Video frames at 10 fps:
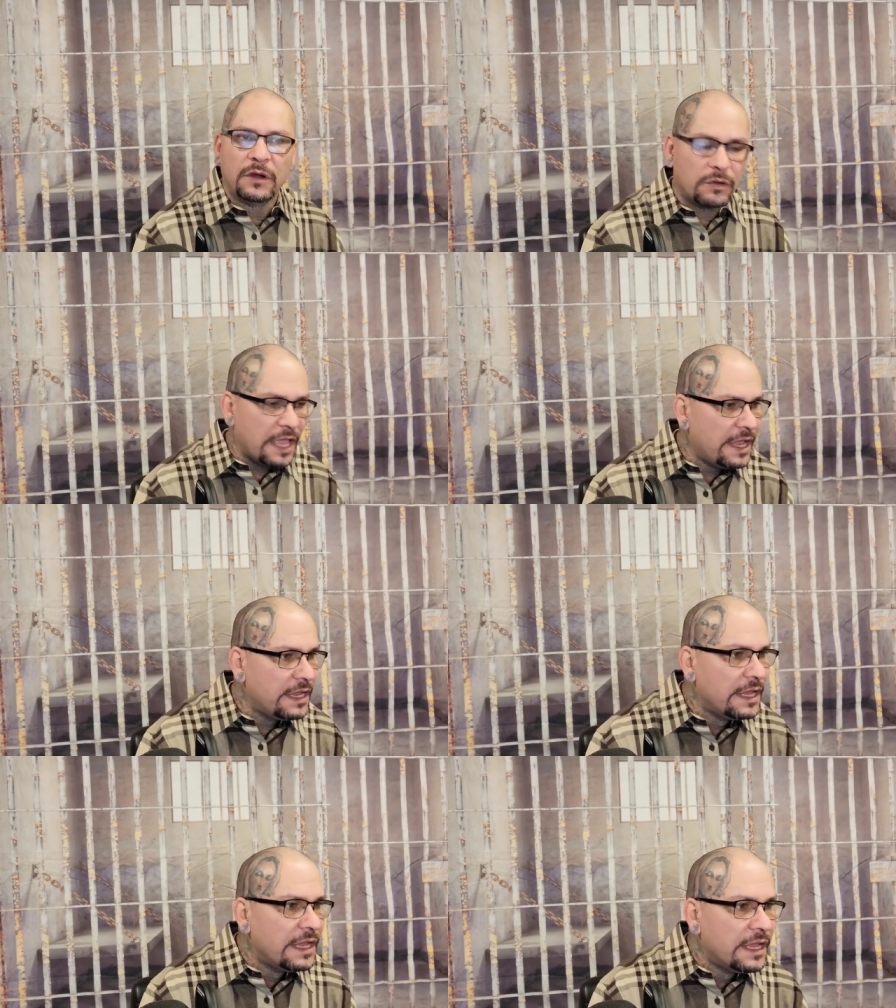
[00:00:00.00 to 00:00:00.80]
Okay?
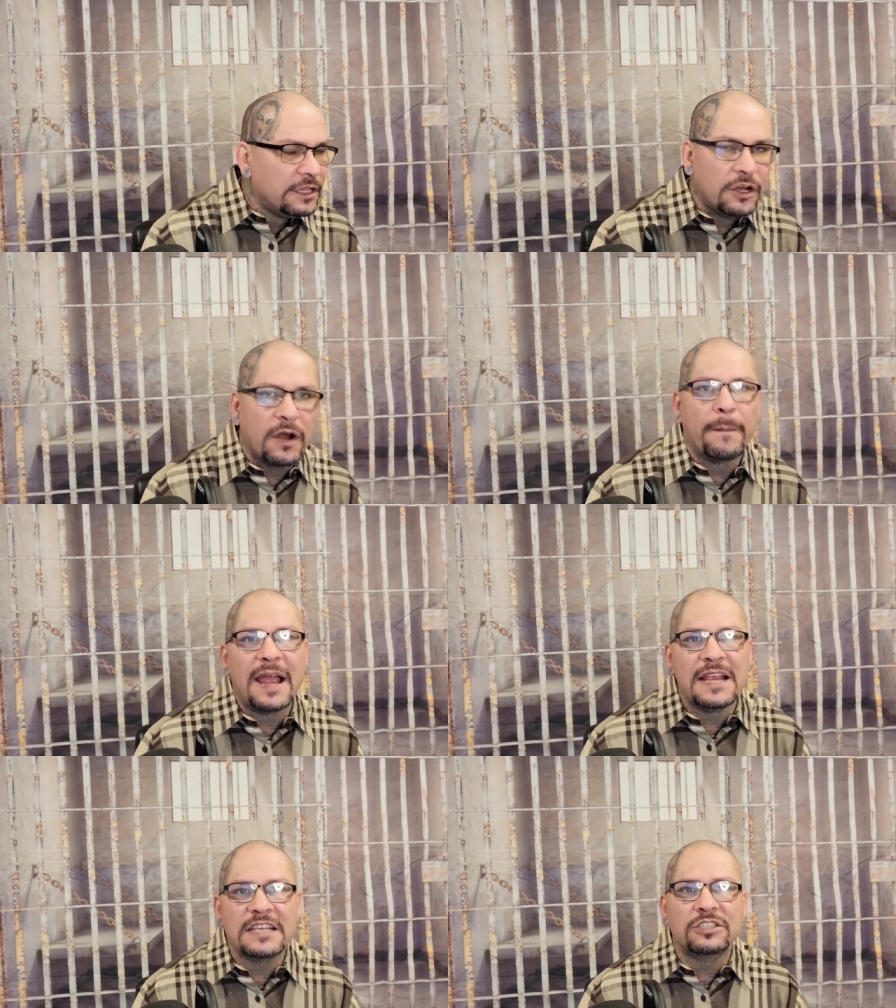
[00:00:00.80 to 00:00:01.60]
You're a
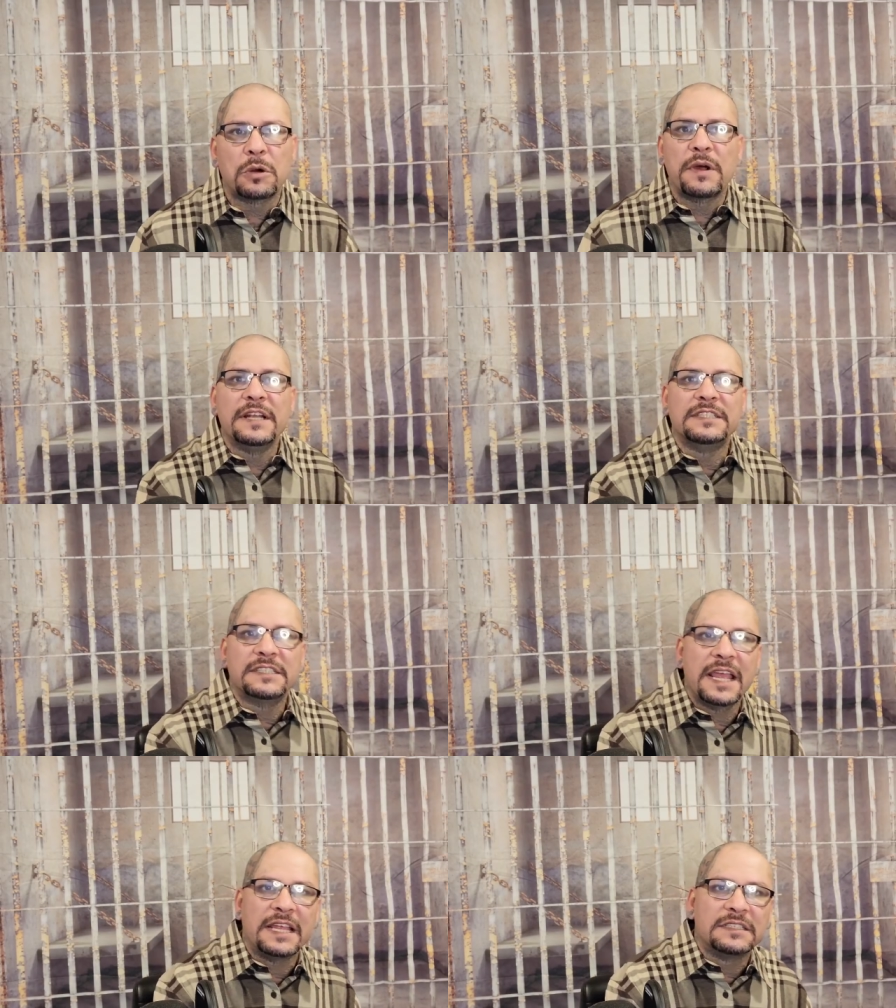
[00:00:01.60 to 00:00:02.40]
maestro in a
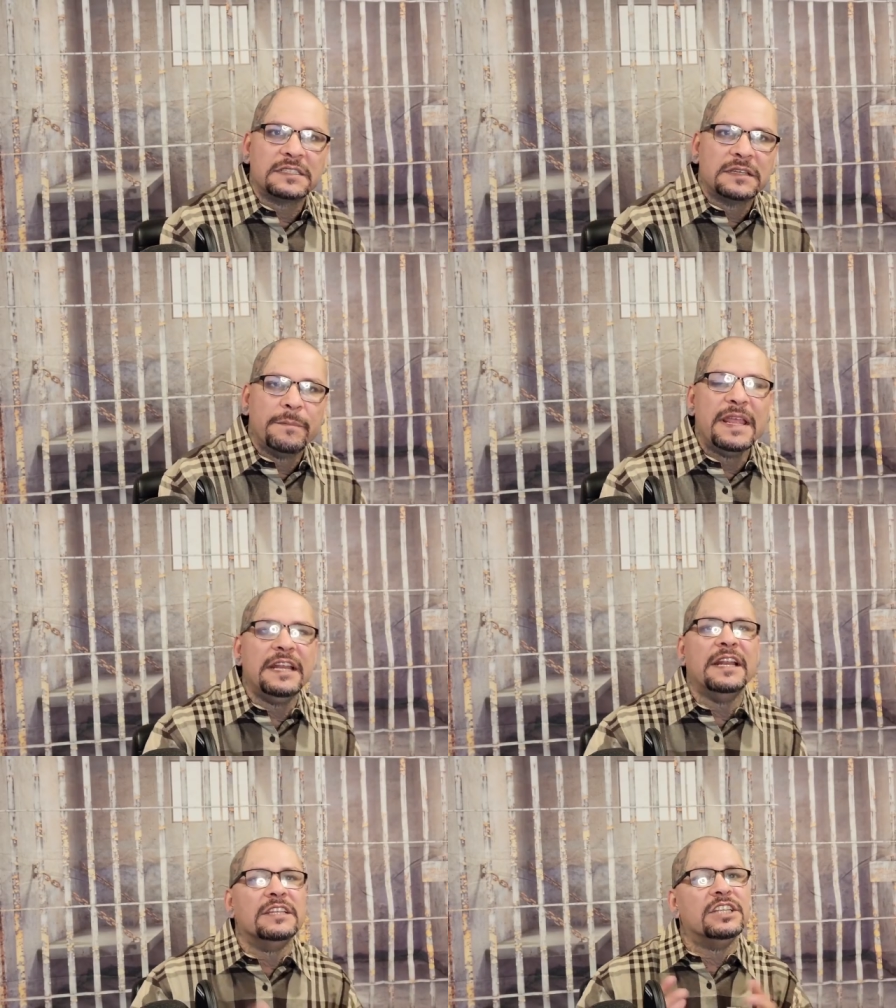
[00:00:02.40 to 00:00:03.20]
sense,
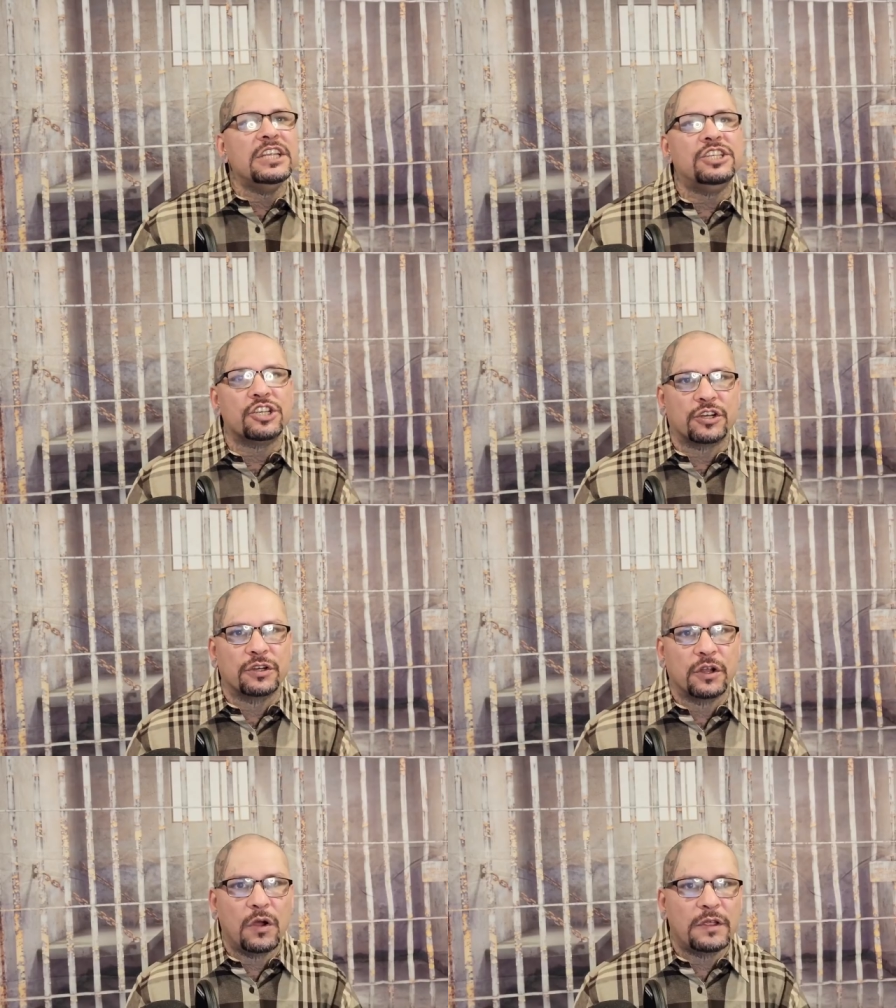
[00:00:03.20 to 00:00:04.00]
meaning a teacher
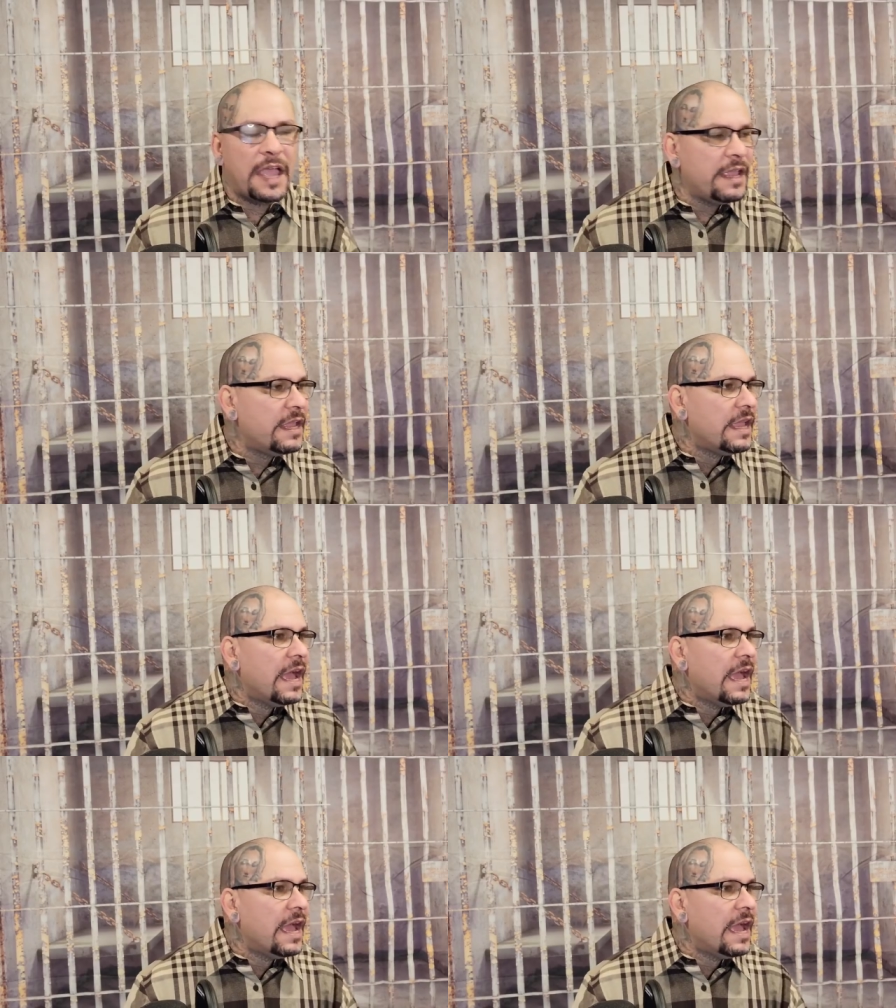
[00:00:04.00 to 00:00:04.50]
okay?